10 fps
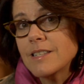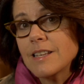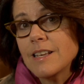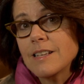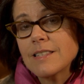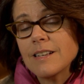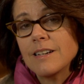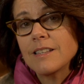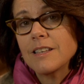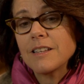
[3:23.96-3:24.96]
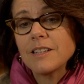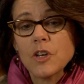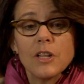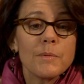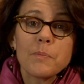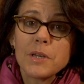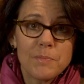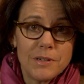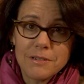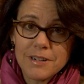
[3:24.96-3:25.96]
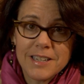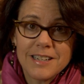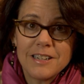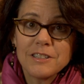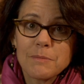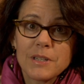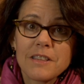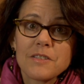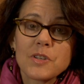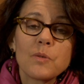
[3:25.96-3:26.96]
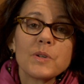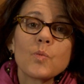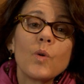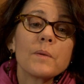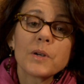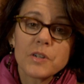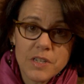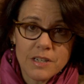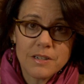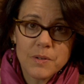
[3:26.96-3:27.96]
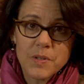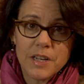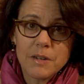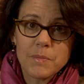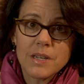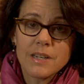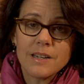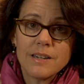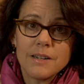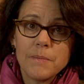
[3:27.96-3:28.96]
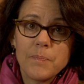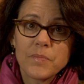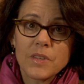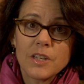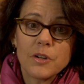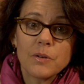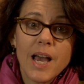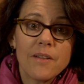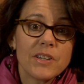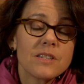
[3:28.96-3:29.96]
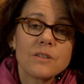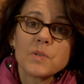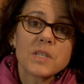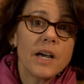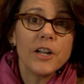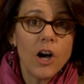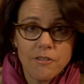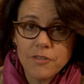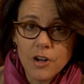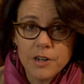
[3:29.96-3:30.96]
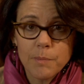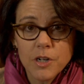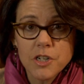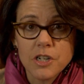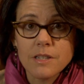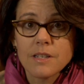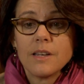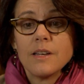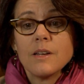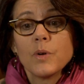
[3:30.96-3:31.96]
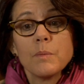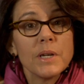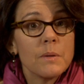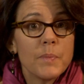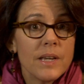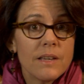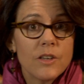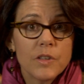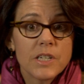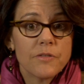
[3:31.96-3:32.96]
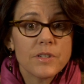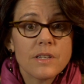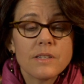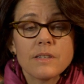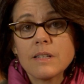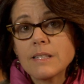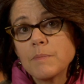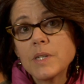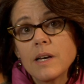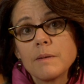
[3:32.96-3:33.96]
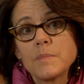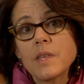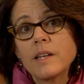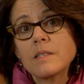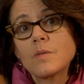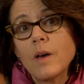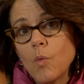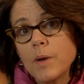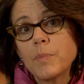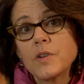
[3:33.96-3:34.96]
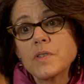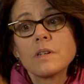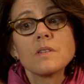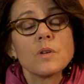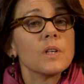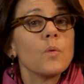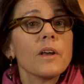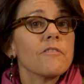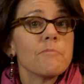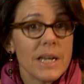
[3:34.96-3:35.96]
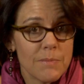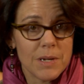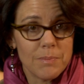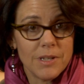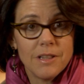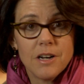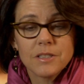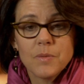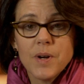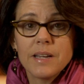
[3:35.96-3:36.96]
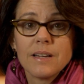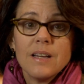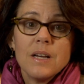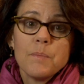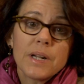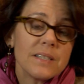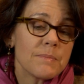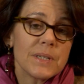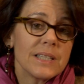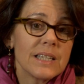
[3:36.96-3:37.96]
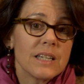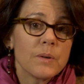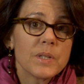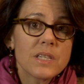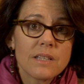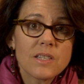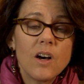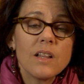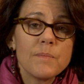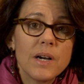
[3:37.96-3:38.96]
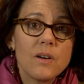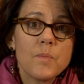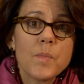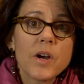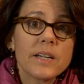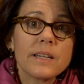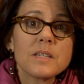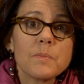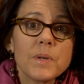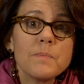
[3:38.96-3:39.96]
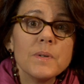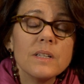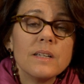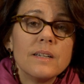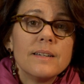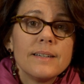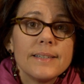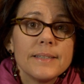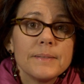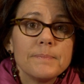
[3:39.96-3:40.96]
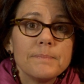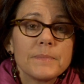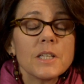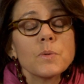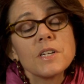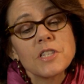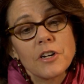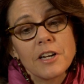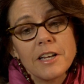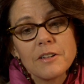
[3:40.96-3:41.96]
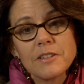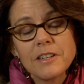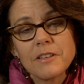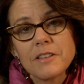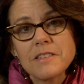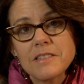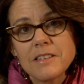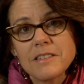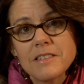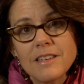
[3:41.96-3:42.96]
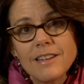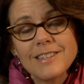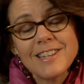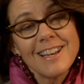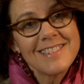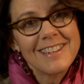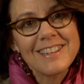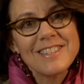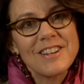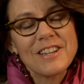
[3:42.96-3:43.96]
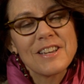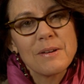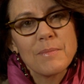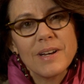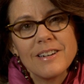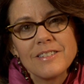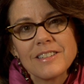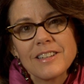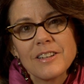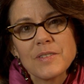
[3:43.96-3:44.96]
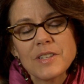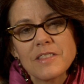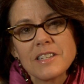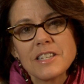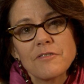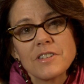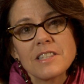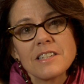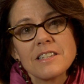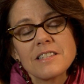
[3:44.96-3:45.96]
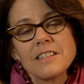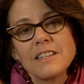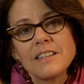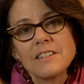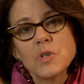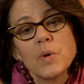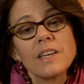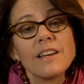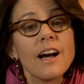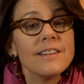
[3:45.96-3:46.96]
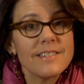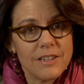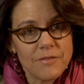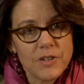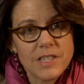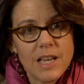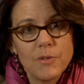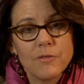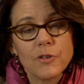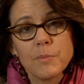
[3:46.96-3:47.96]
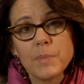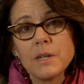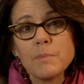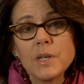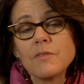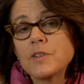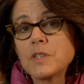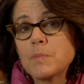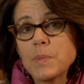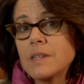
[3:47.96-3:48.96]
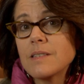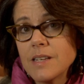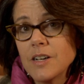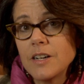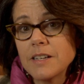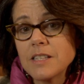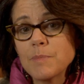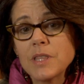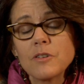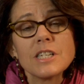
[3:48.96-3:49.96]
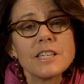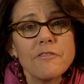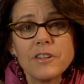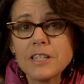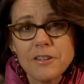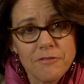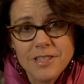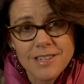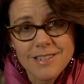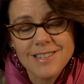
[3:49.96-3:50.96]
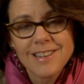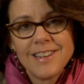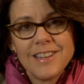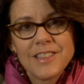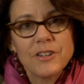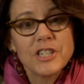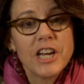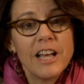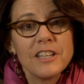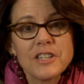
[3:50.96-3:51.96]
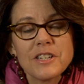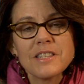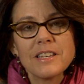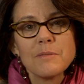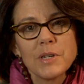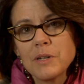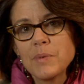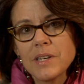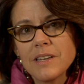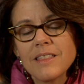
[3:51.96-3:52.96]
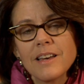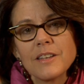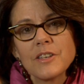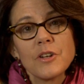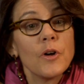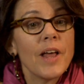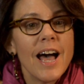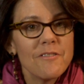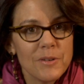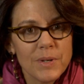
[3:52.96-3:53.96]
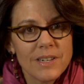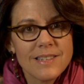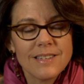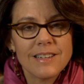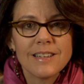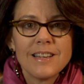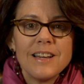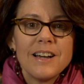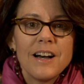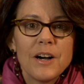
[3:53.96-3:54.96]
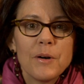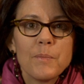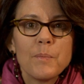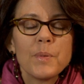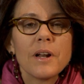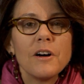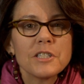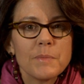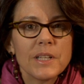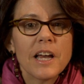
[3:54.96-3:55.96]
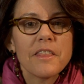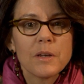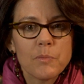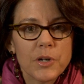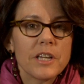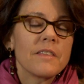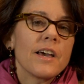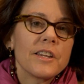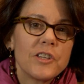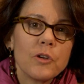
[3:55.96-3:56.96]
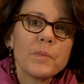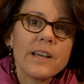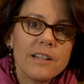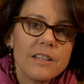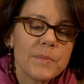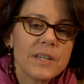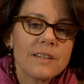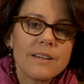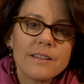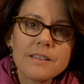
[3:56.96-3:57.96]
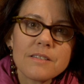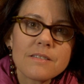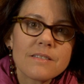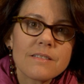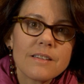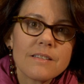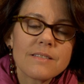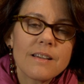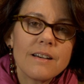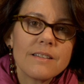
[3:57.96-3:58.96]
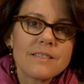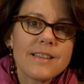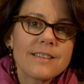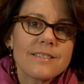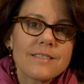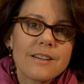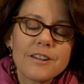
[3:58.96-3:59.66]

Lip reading: is that it's all about people, right? Ultimately, there's always one person who's going to be, you know, having to sign off on a purchase. In B2B, the only difference is that sometimes that one person is only one of many people along the way. But ultimately, you know, it's all about marketing to people. That's why I started out, you know, this chat today talking about, you know, the differences in tweaking content, for example, for a B2B versus B2C audience. I mean, there are definite differences. There are challenges in B2B that you don't have in B2C. But ultimately, I think bringing in that human element is necessary no